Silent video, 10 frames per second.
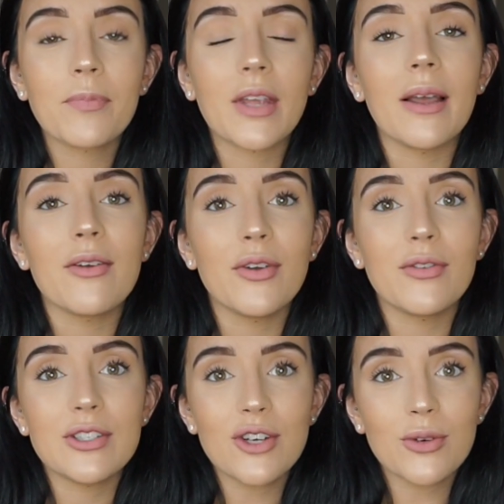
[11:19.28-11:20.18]
Yeah, if you've
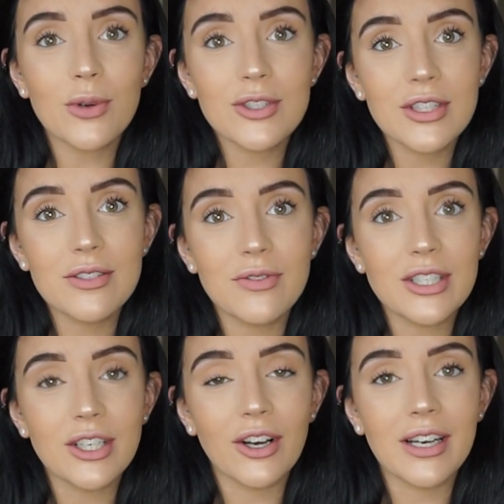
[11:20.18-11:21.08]
enjoyed watching this
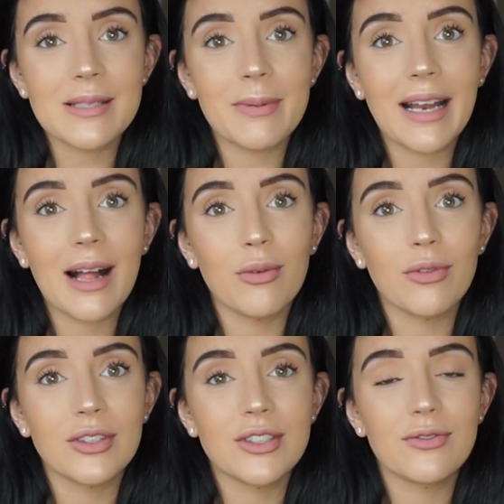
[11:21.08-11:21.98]
video and it's been
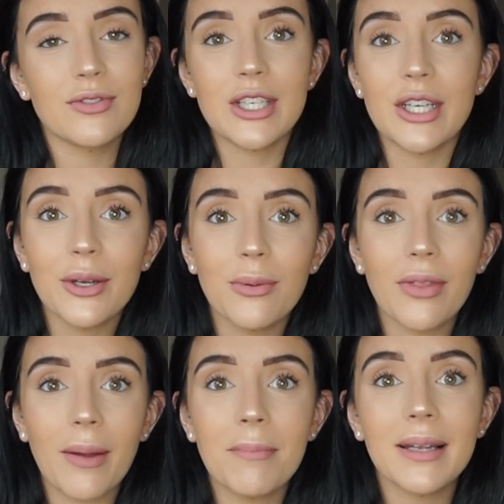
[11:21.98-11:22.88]
helpful to you,
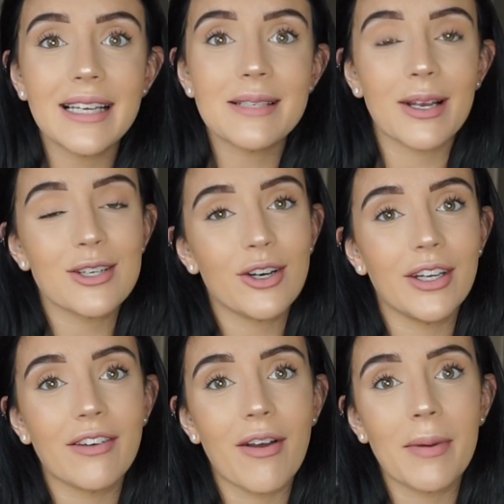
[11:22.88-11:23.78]
then please make sure
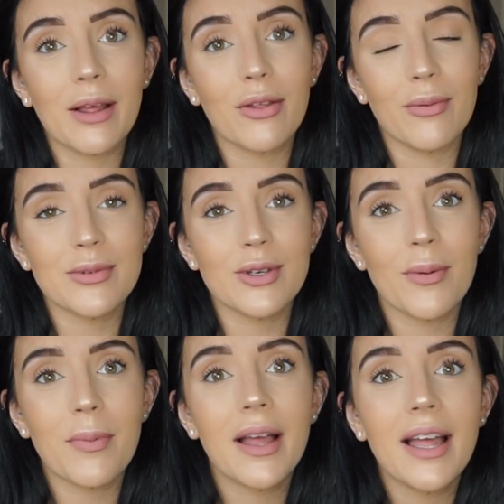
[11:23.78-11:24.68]
you give it a big thumbs
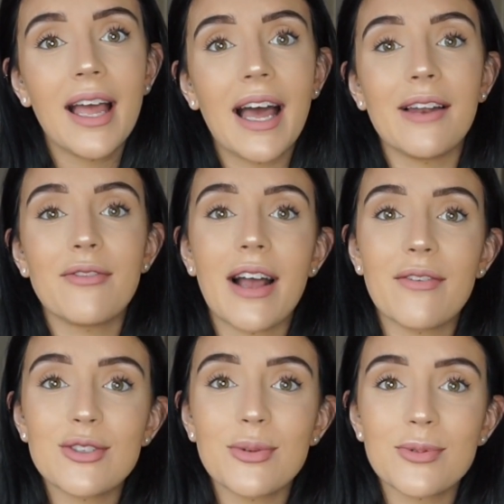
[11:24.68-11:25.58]
up, and if you
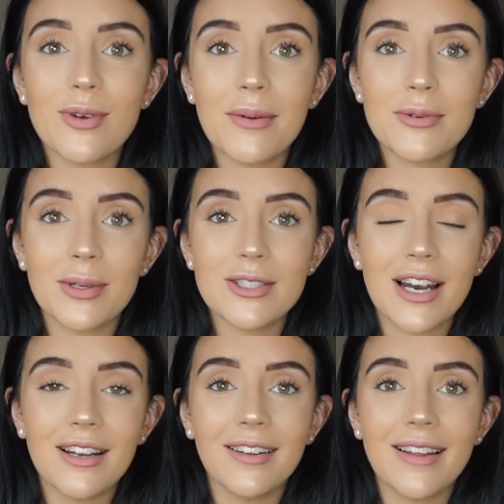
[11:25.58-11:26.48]
haven't subscribed to my
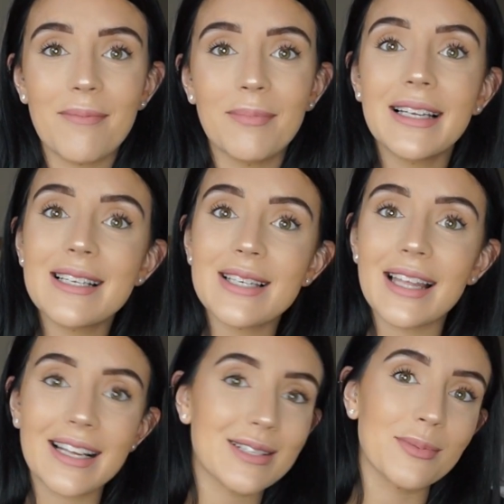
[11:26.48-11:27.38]
channel, then please
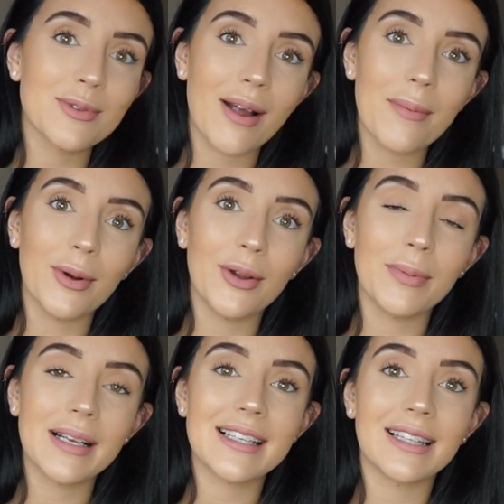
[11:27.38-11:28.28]
hit that subscribe button,
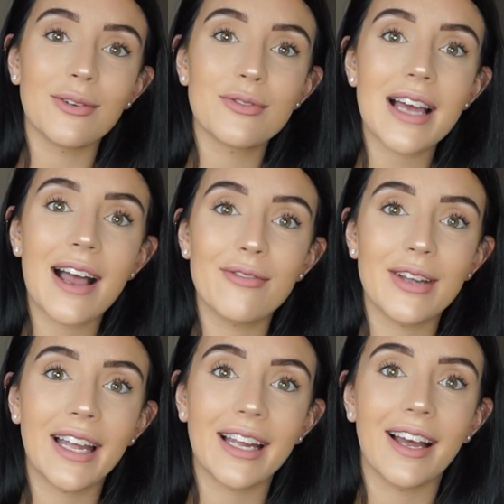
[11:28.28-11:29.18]
because I'd love to have
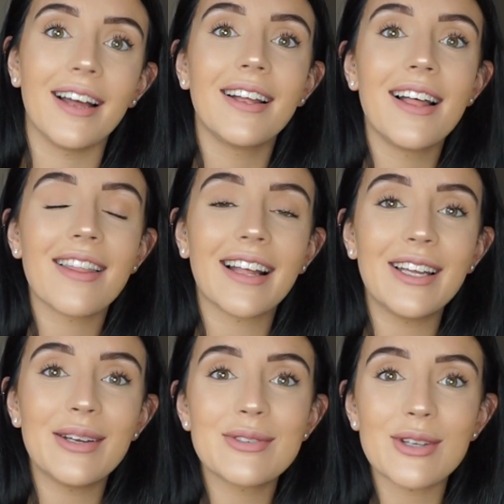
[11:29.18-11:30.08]
you here.
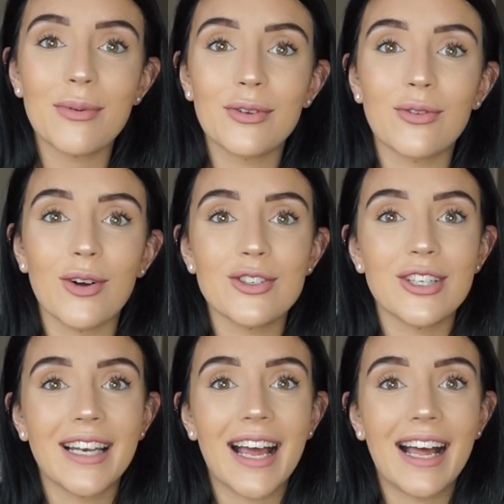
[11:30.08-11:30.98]
Thank you so much for
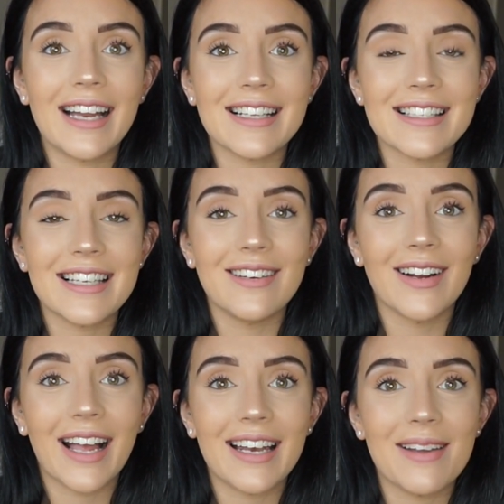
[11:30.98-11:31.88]
watching, and I'll see you
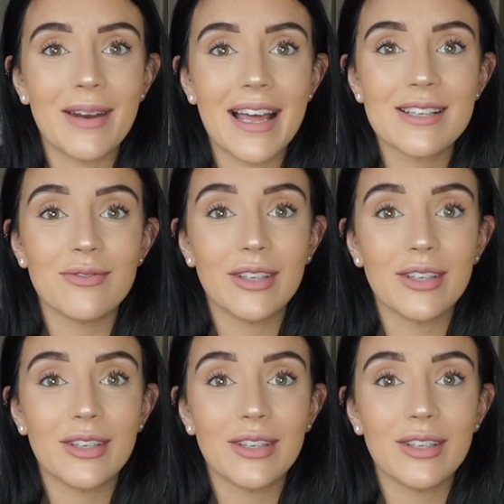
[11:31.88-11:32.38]
again in my next